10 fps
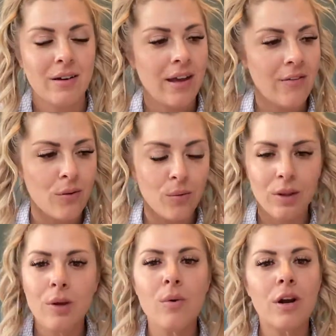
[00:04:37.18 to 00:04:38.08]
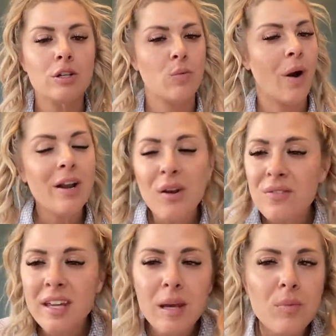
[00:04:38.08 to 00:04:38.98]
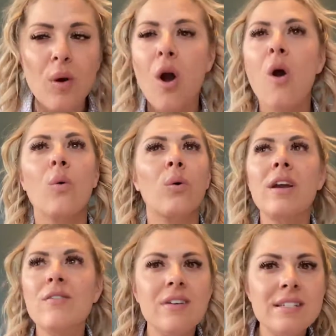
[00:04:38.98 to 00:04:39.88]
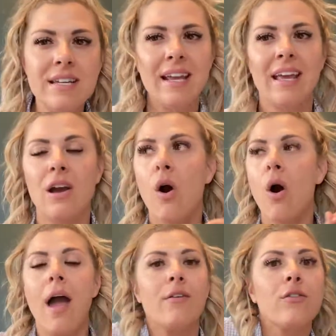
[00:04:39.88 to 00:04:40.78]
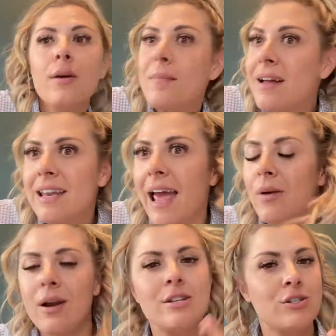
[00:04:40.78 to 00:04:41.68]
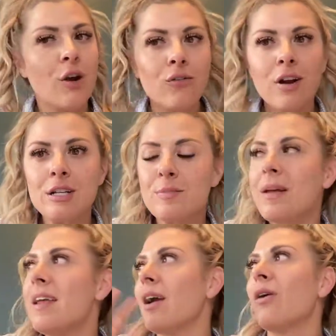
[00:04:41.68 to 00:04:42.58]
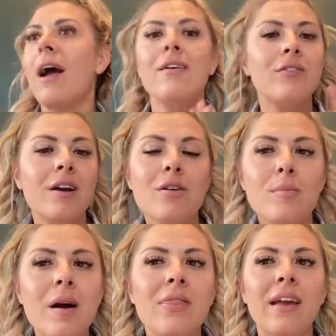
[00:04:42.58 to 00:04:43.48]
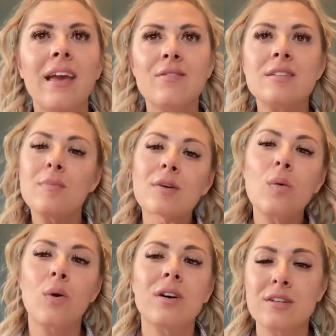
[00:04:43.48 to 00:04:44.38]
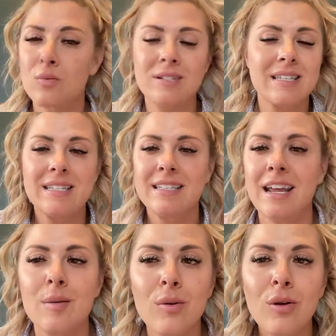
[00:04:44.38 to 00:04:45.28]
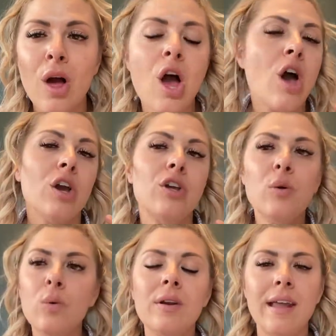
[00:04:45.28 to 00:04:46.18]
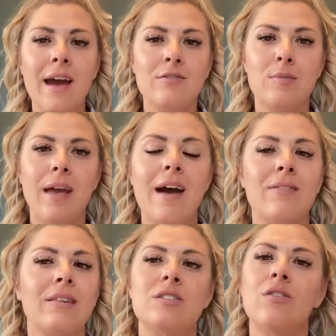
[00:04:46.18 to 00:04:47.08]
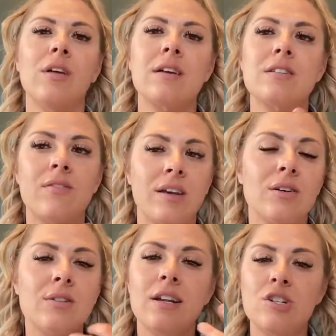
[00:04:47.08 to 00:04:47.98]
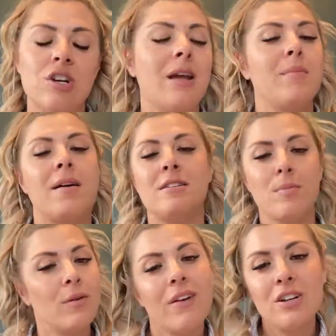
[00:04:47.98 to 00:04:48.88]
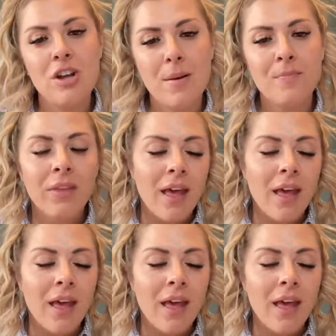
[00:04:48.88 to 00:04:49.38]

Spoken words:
If it really worked, why do you have to keep revisiting it every Monday, right? Start fresh Monday or every other month. Like if something worked and was sustainable, you wouldn't have to be having these feelings of guilt and shame and deprivation.